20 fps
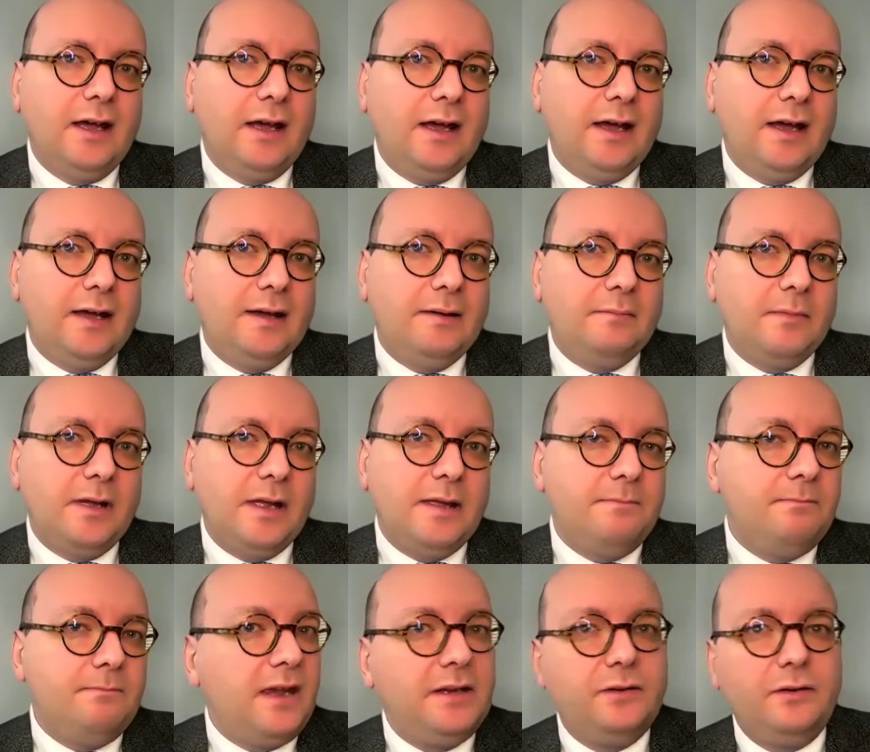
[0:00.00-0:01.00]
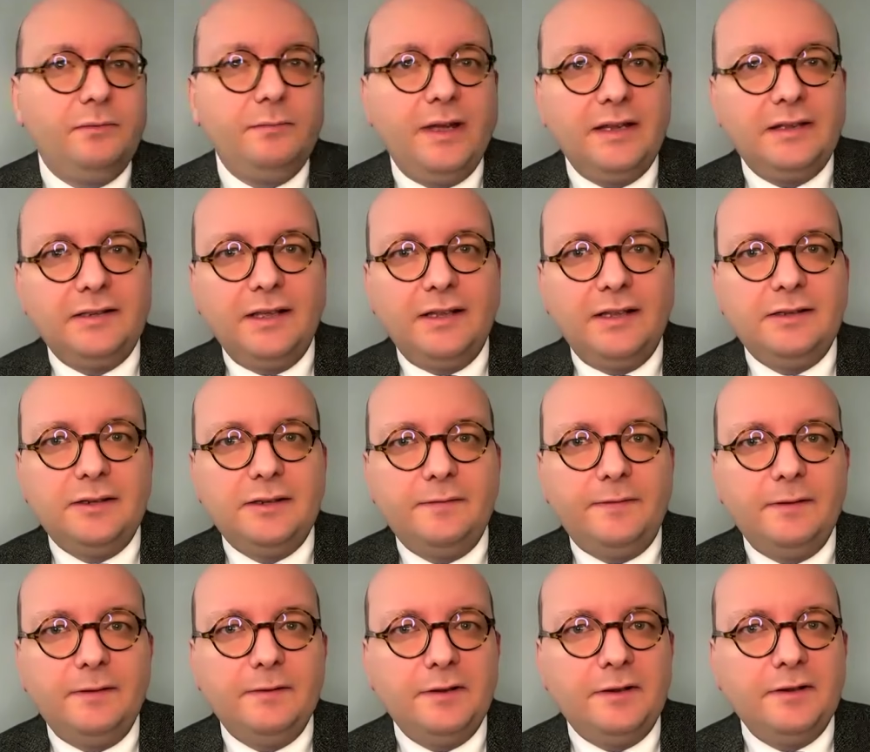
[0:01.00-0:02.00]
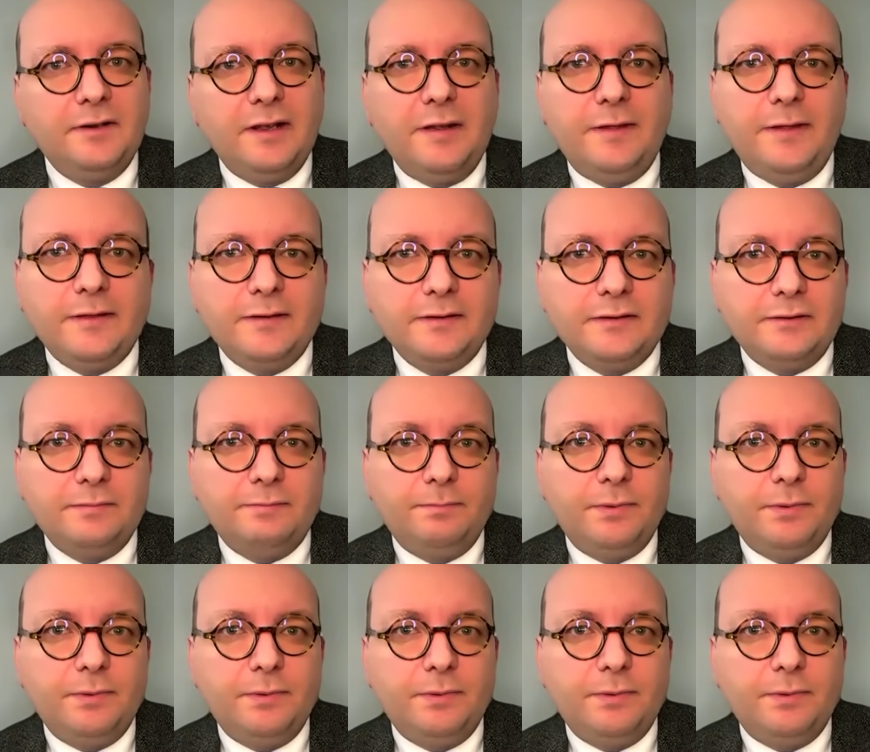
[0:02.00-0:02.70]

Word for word: Um, it may not make sense if you look at others.